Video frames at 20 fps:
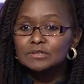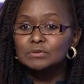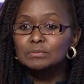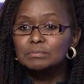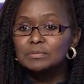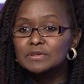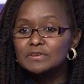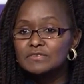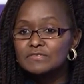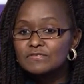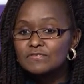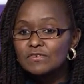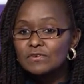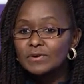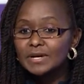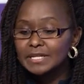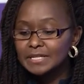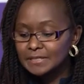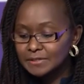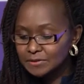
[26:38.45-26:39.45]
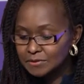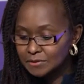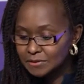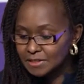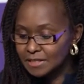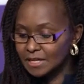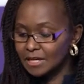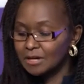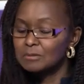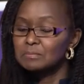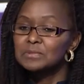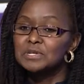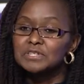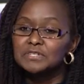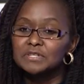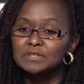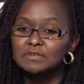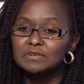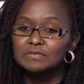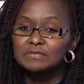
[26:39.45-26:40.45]
it will be forwarded to the
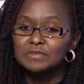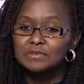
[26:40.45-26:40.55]
Commission of